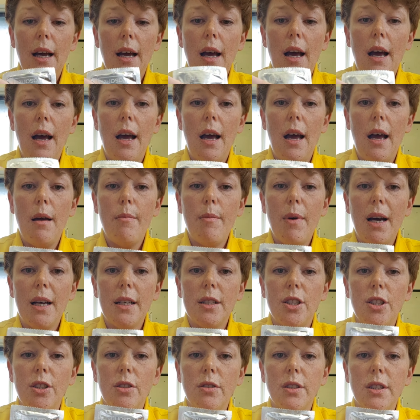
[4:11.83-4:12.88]

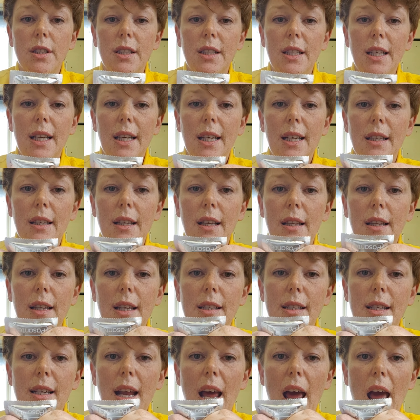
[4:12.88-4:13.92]
And you'll see that
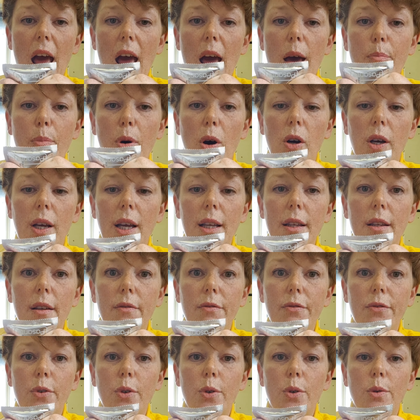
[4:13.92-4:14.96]
there's an air pocket
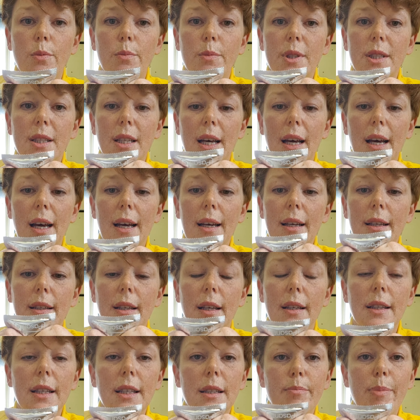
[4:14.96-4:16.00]
that forms there,
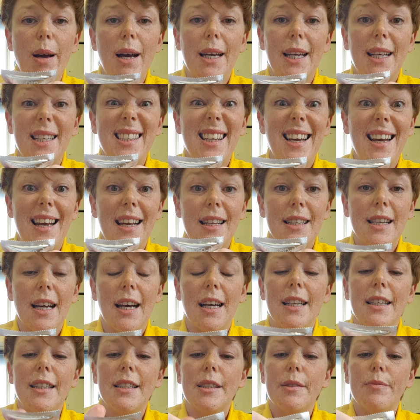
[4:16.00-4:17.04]
that this packet's
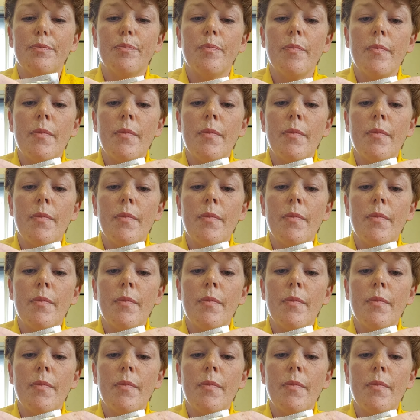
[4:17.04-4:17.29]
airtight.